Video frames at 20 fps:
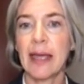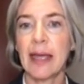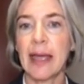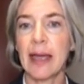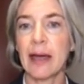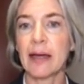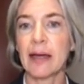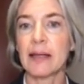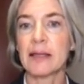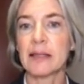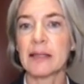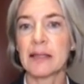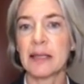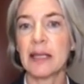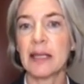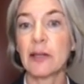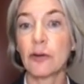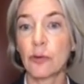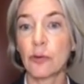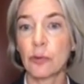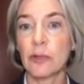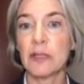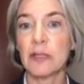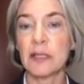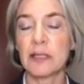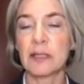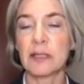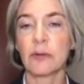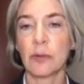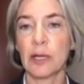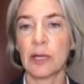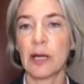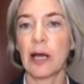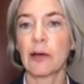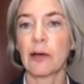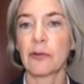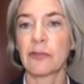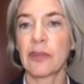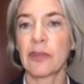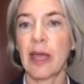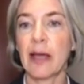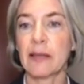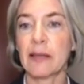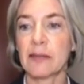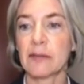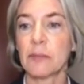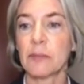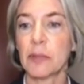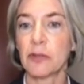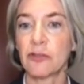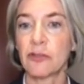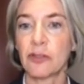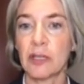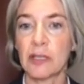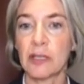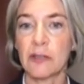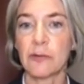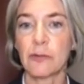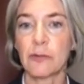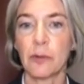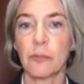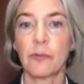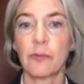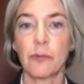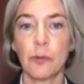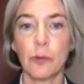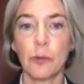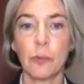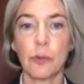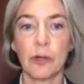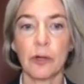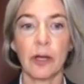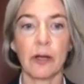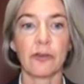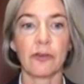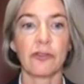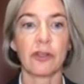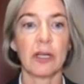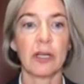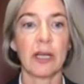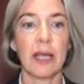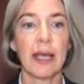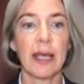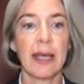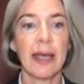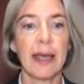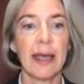and increased greenhouse gas emissions from food production?